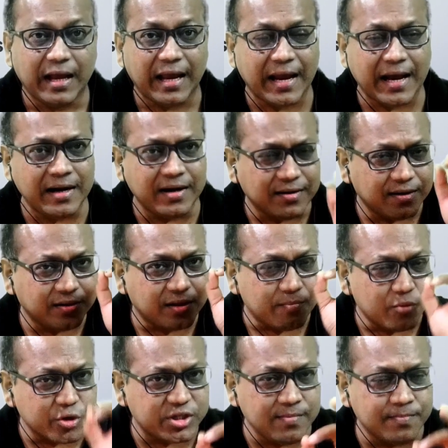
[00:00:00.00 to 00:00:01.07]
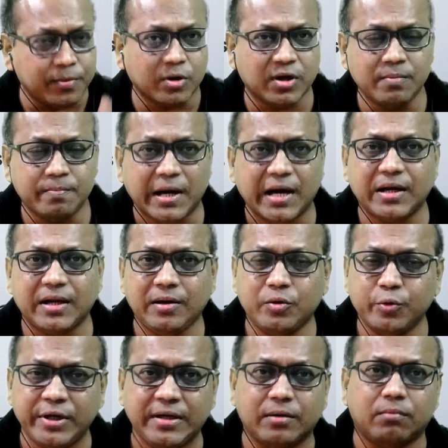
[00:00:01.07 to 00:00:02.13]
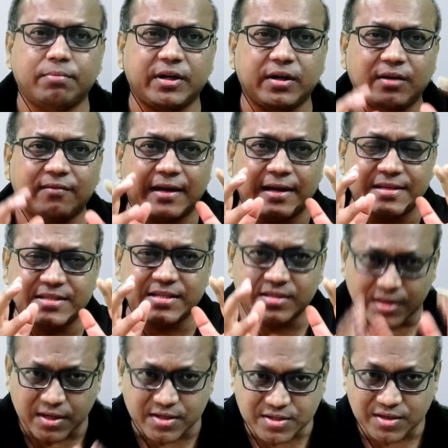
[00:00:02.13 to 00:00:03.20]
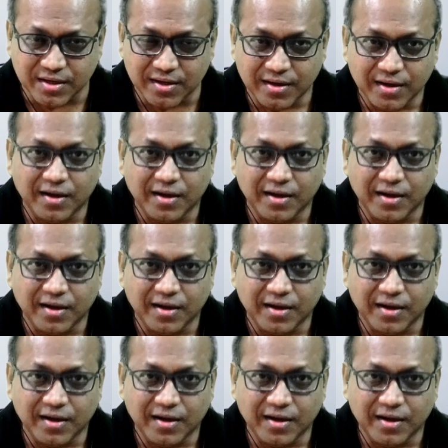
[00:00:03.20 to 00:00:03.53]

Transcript: And the most important part in doing competitive analysis is